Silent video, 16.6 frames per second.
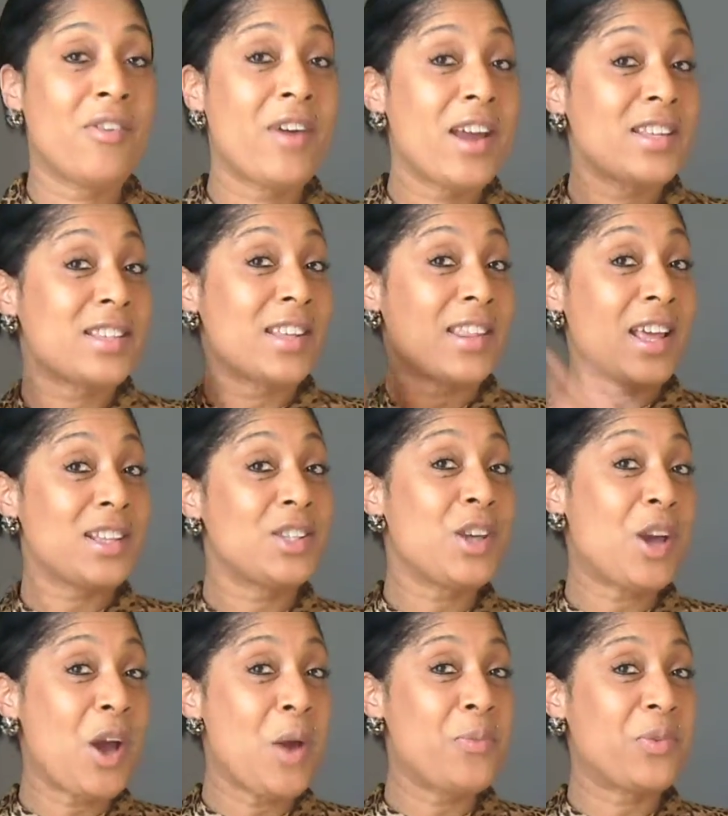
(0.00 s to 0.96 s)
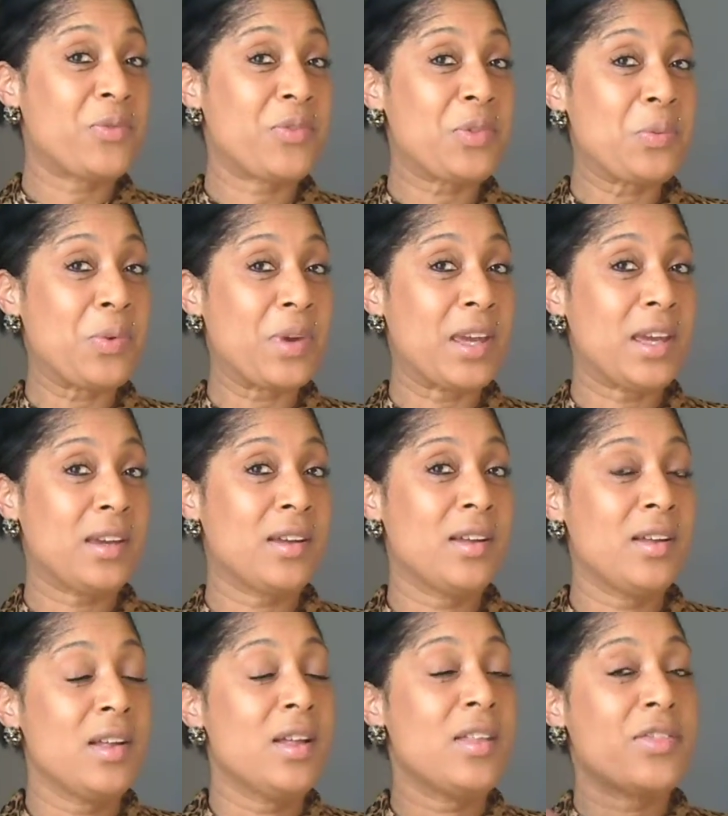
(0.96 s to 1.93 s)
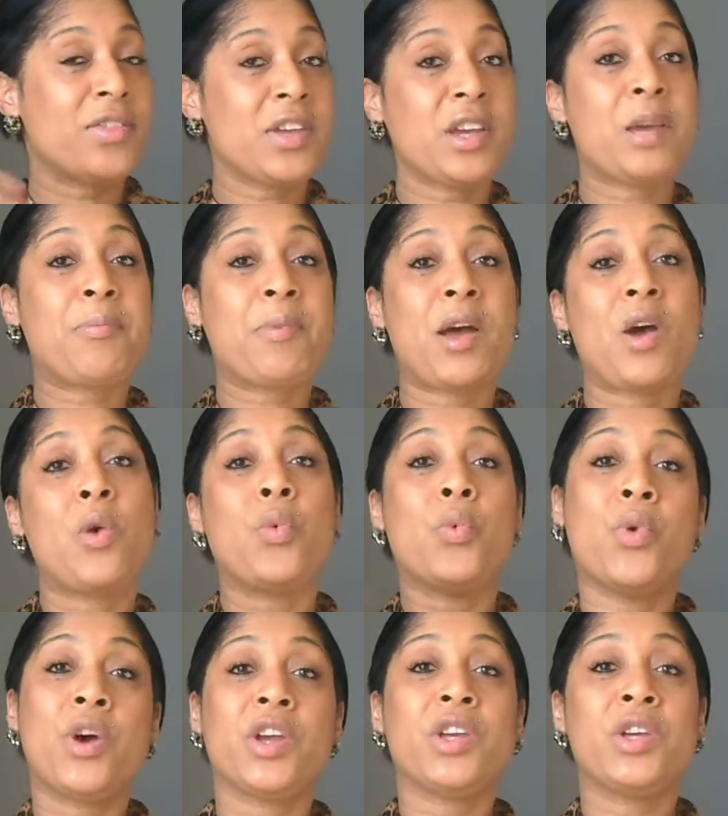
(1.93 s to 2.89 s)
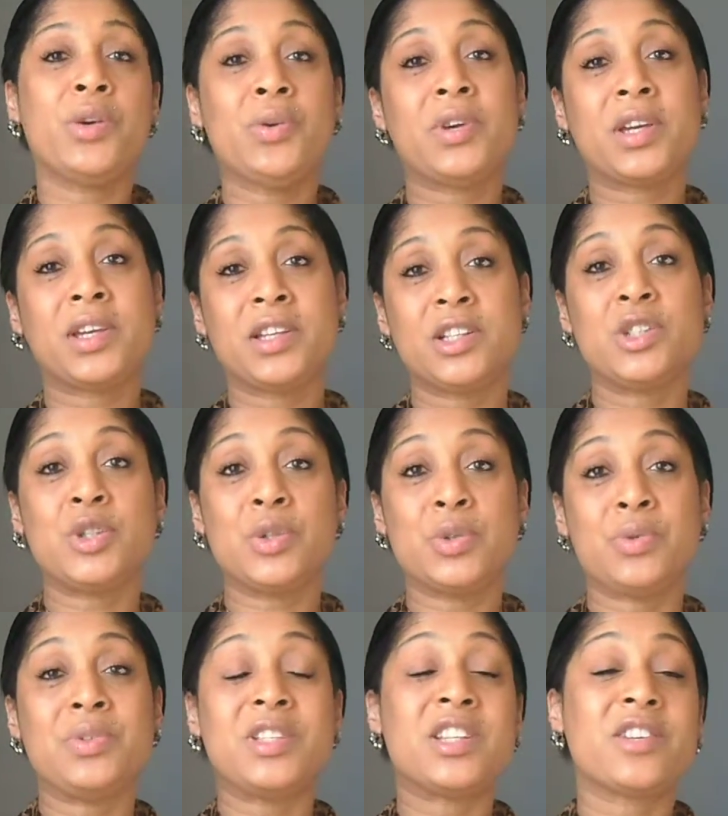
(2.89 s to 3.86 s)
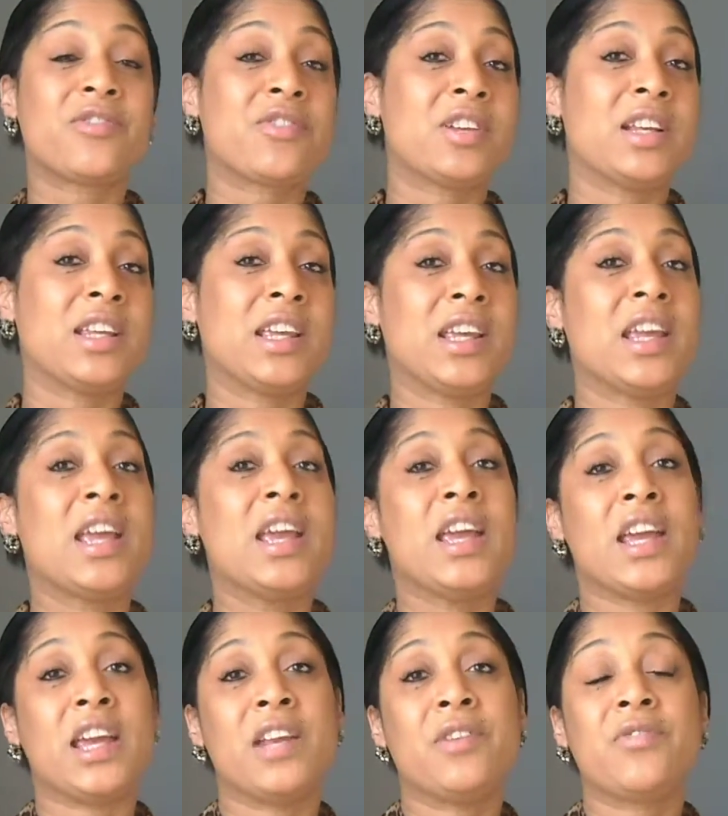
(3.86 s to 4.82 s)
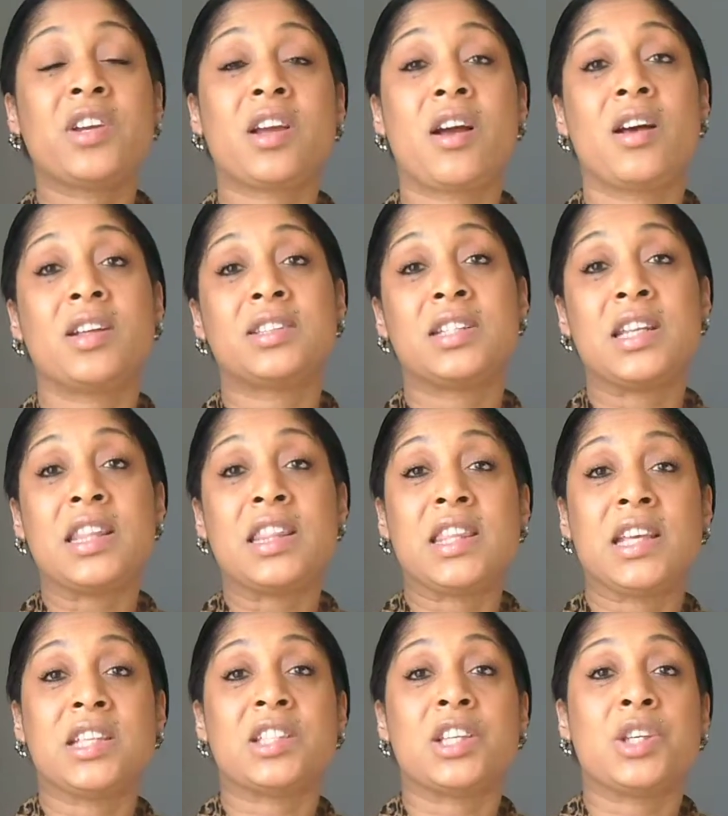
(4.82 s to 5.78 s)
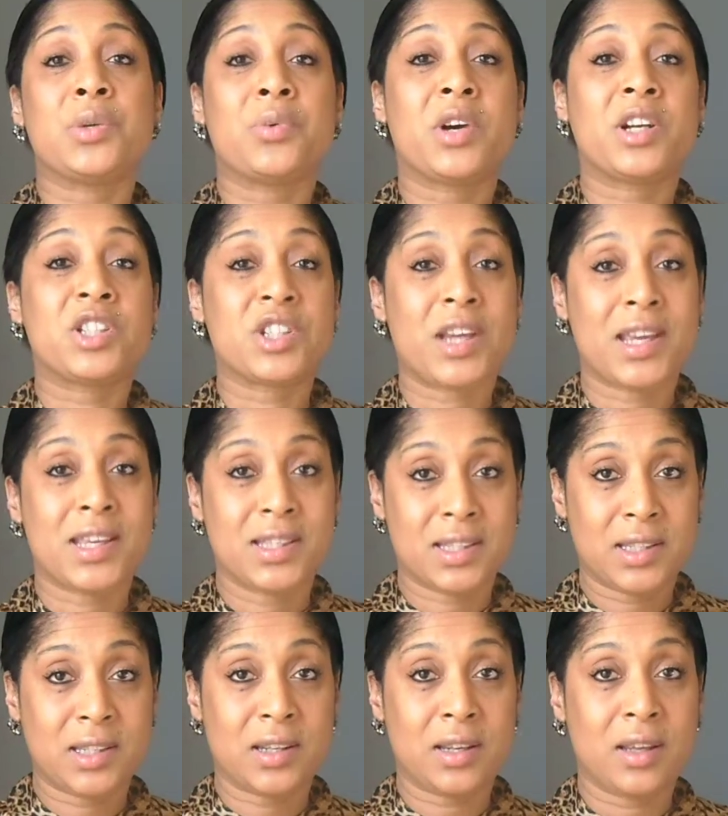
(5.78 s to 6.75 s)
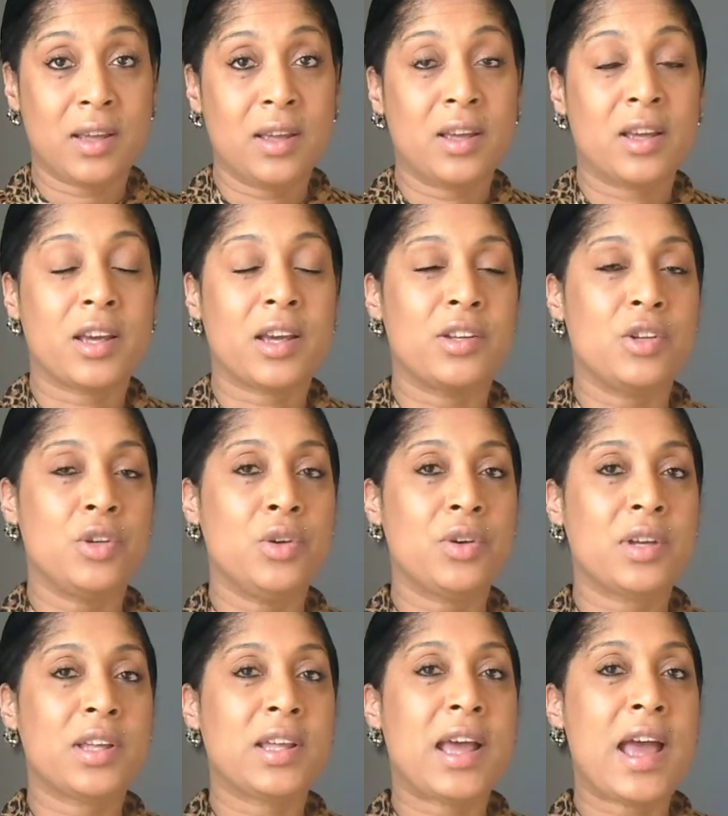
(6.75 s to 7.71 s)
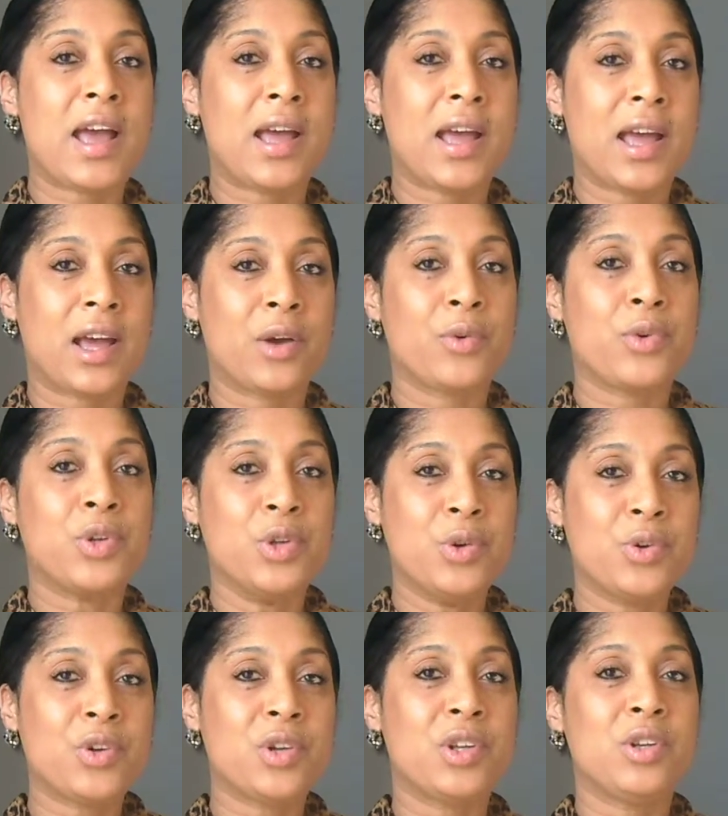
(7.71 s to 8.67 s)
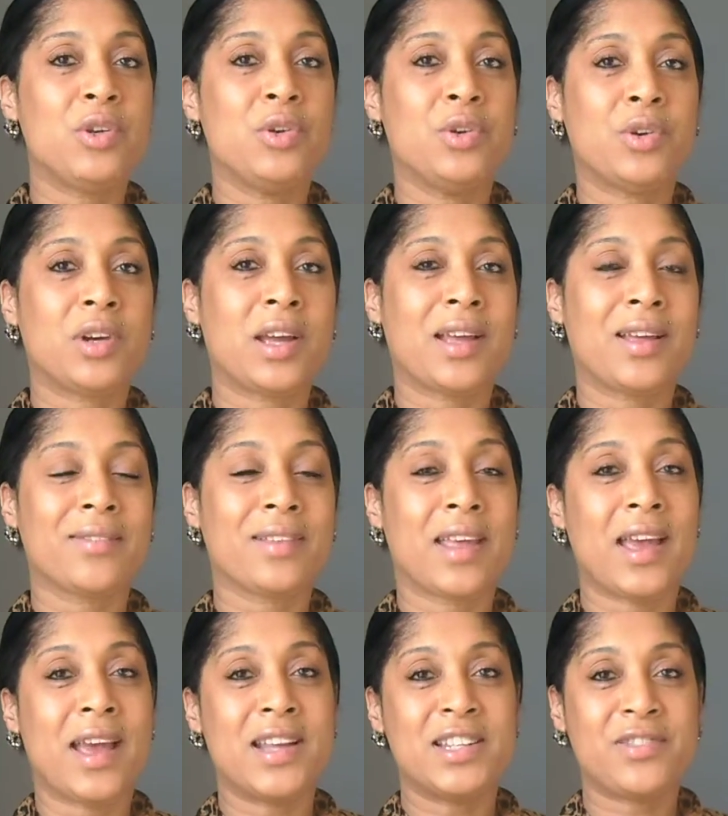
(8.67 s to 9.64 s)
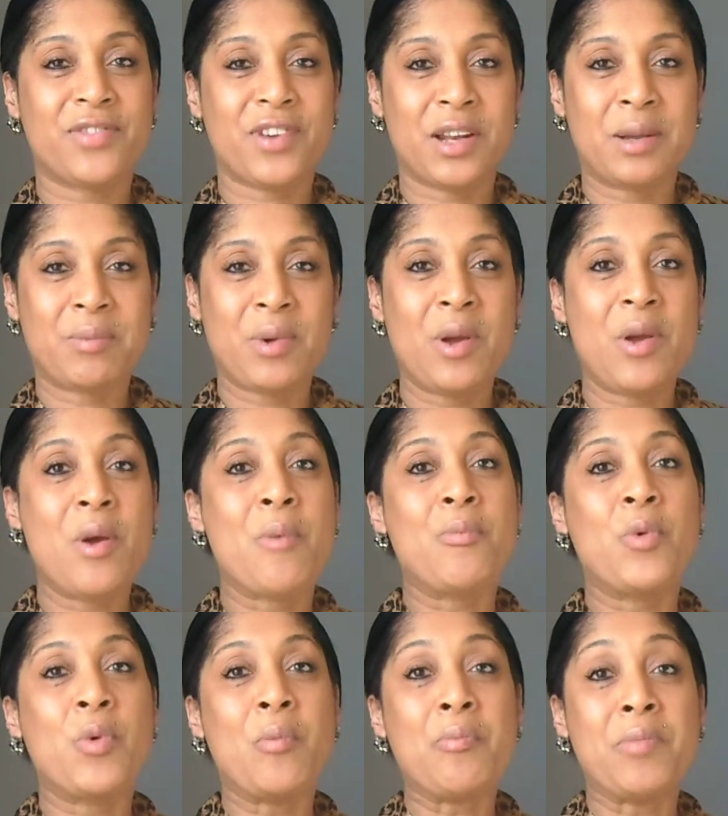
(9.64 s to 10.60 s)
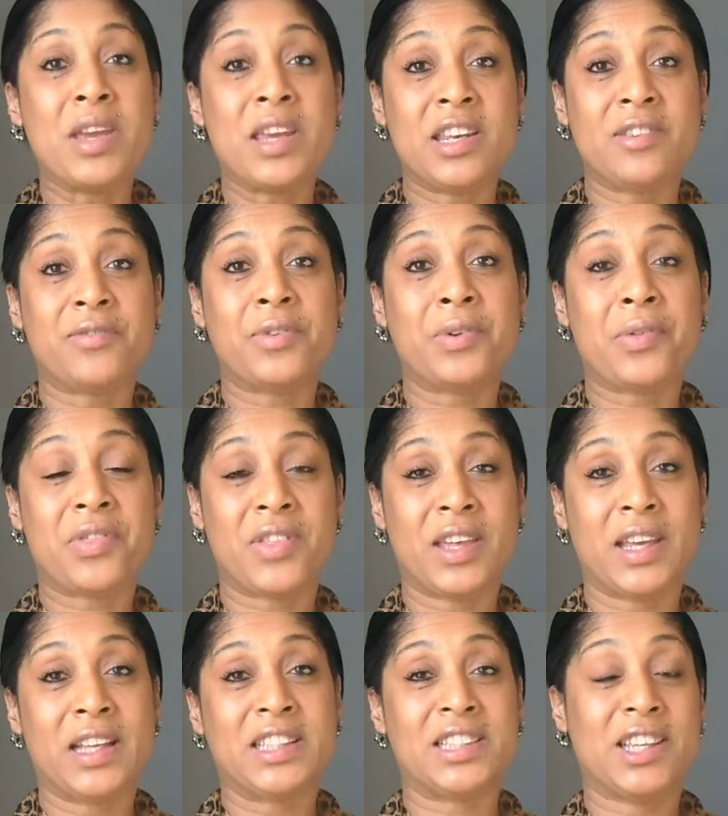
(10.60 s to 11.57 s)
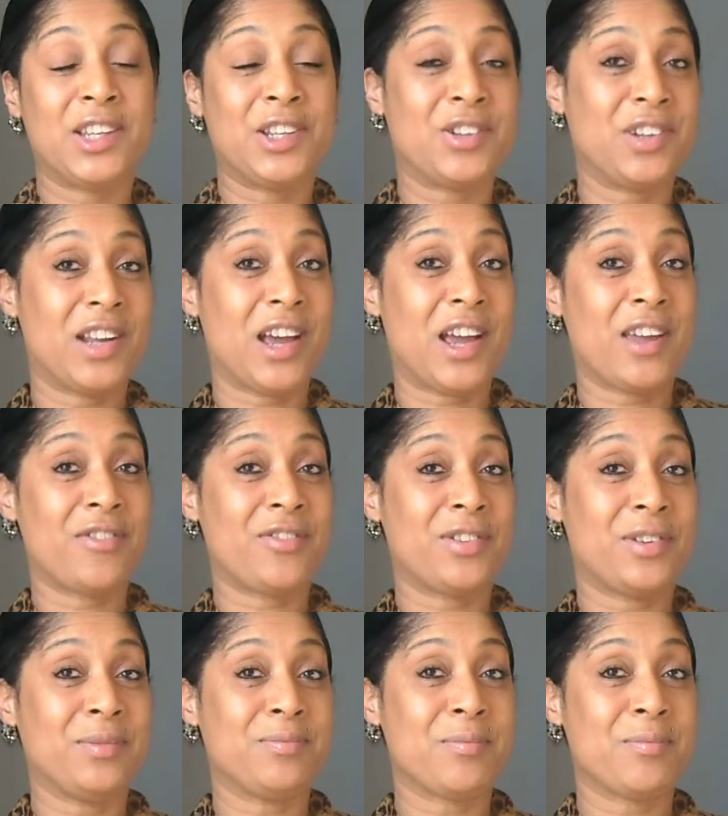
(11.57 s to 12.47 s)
Alright, so that's your homework for the week. Think about what you can do differently in regards to the things that you are chasing, and look at how you can look and develop more meaningful things in your life.